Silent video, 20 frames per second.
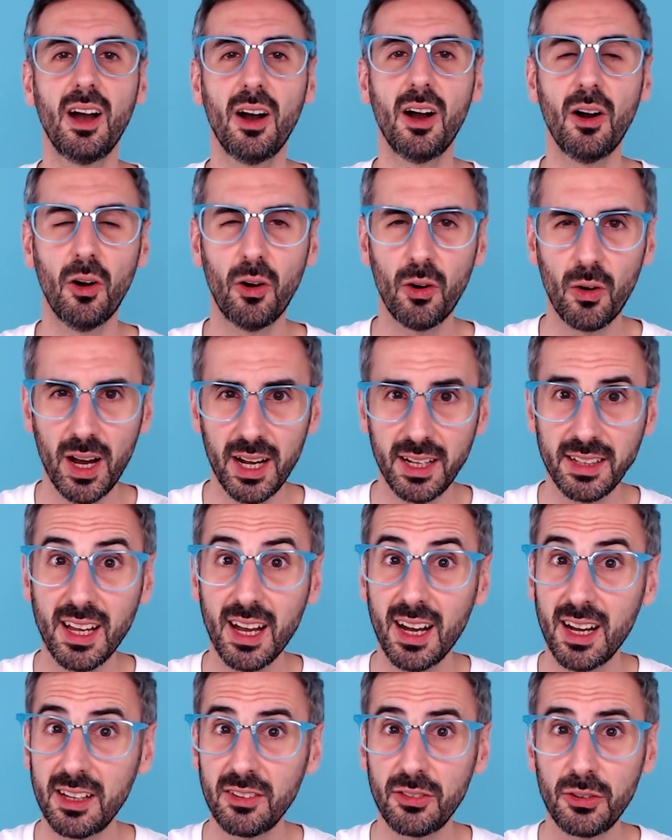All right,
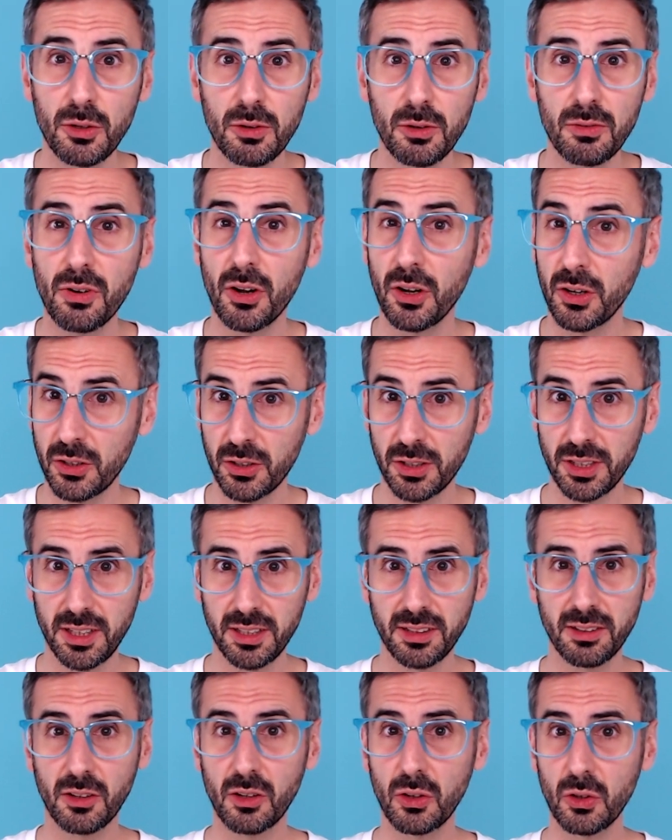guys, you've heard
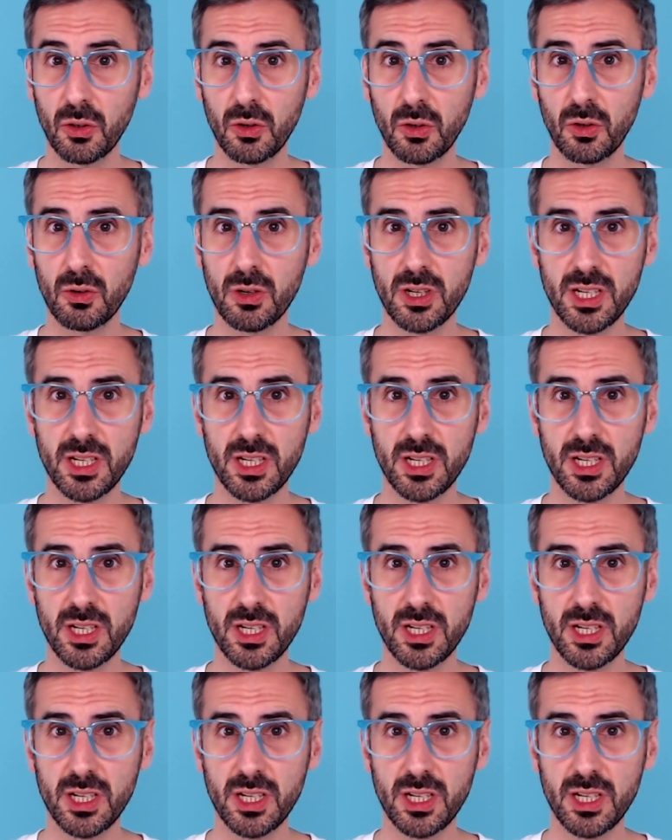it. Go